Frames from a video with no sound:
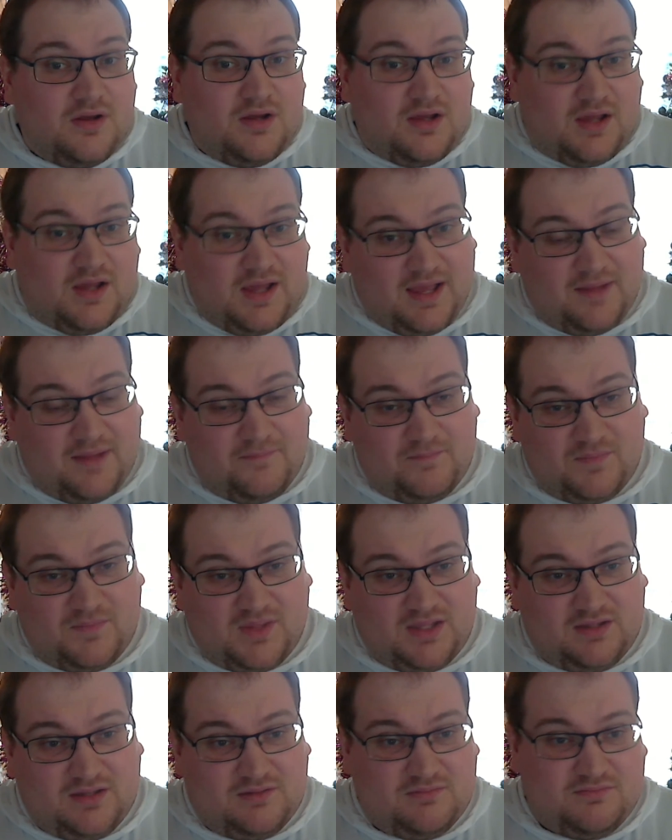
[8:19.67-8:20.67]

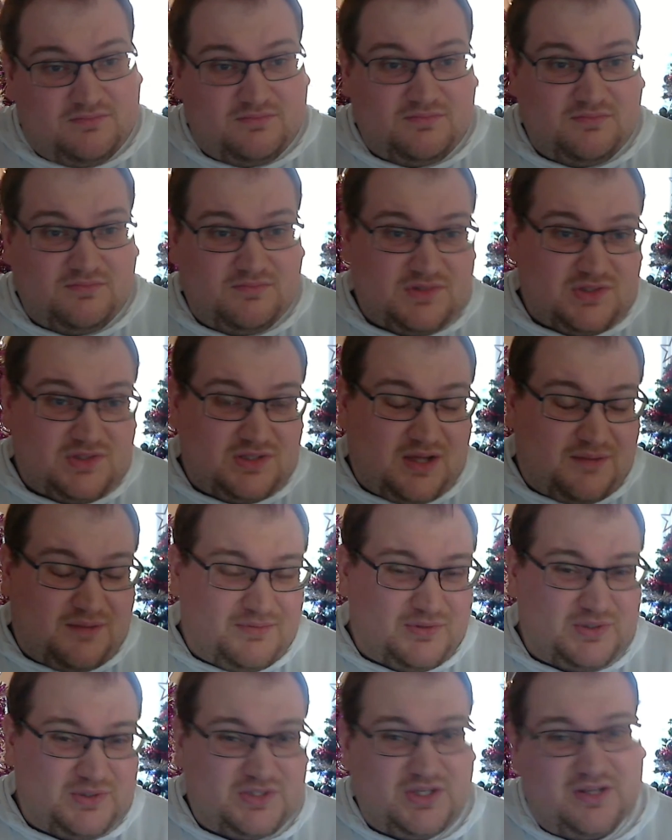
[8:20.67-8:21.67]
and up
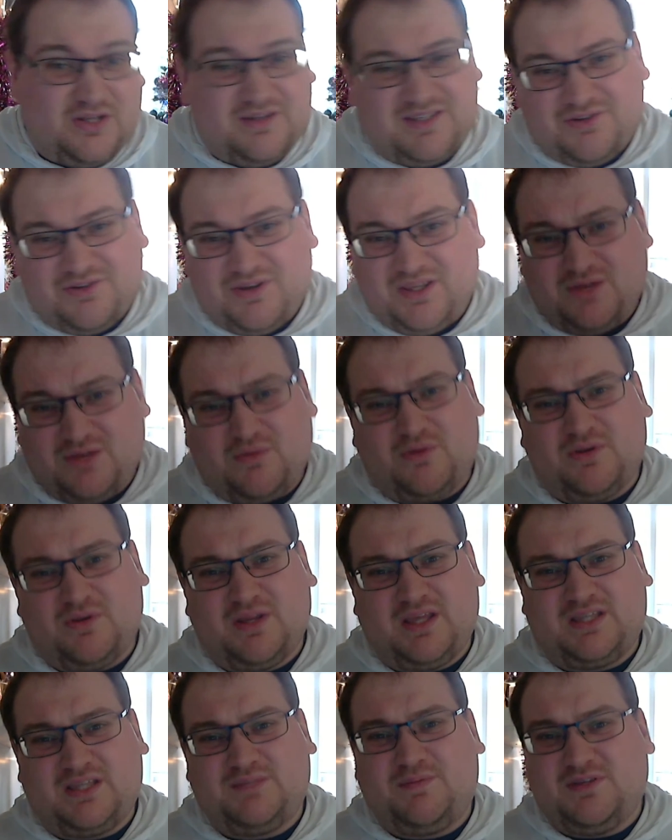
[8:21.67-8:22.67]
to a certain degree you won't
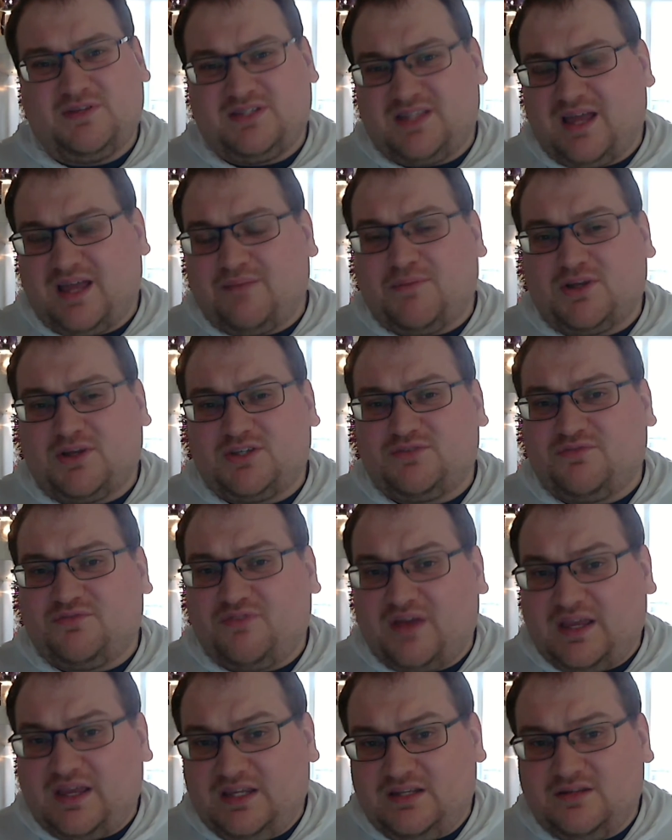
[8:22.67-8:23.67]
experience that much
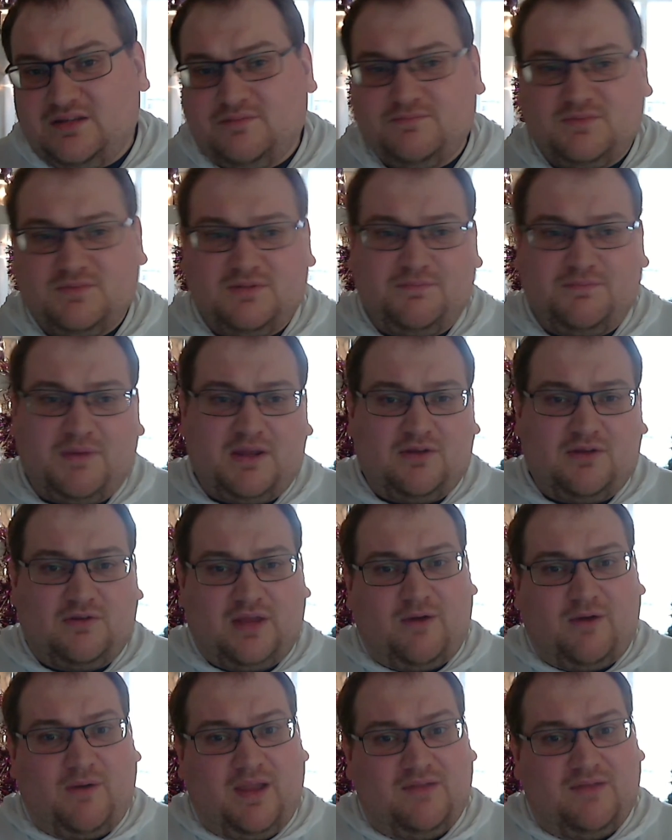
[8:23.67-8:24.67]
fade depending on
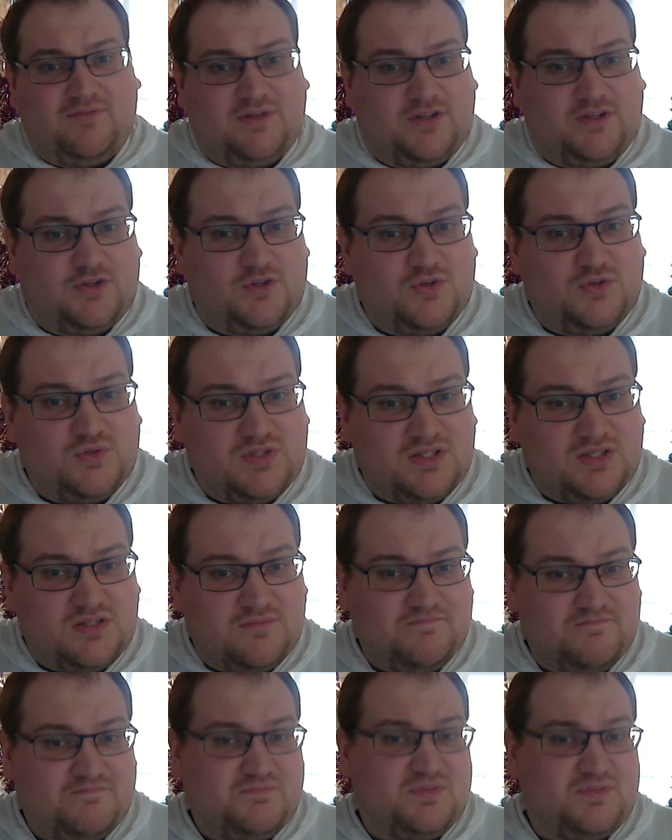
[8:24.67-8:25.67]
how heavily you're using
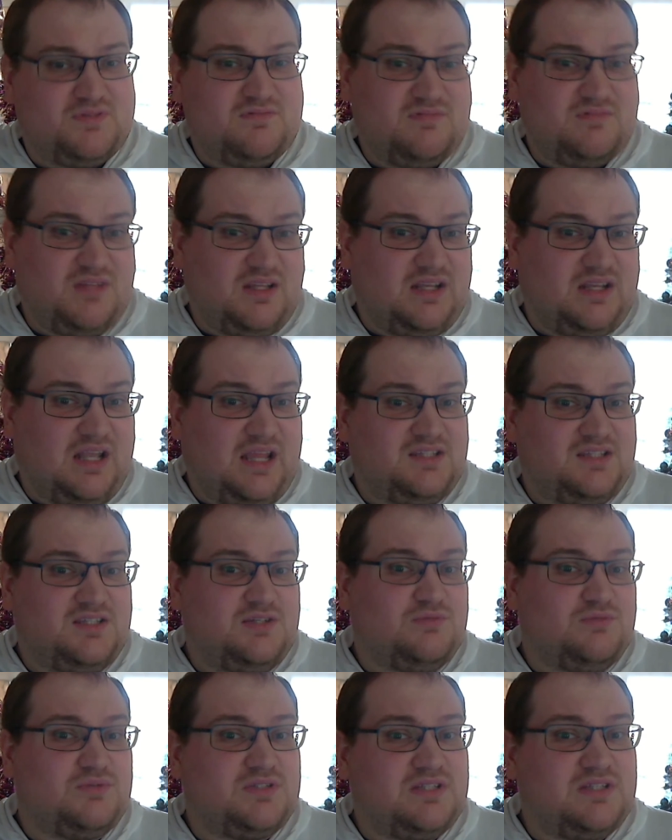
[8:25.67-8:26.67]
them, but nonetheless
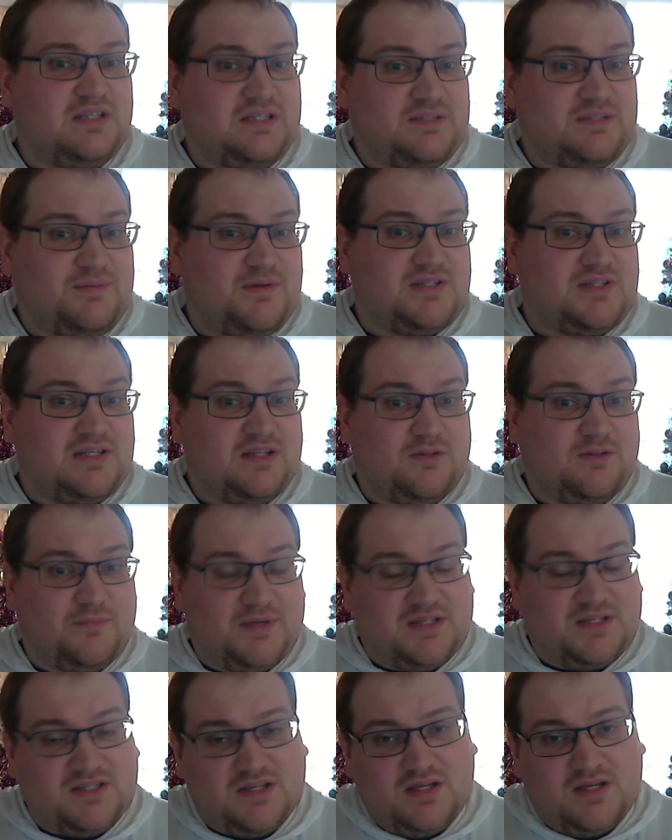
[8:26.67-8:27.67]
you will still experience a little
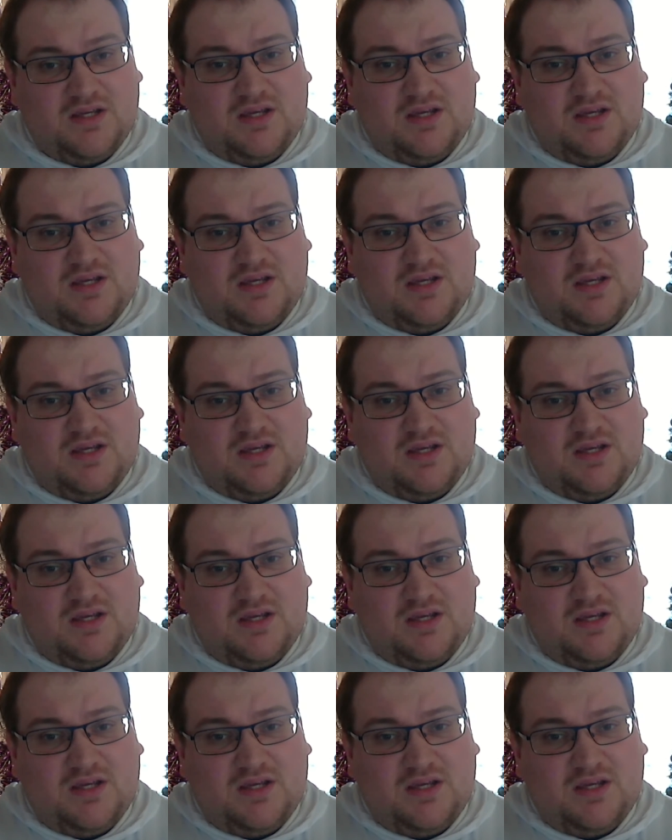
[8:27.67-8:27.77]
bit.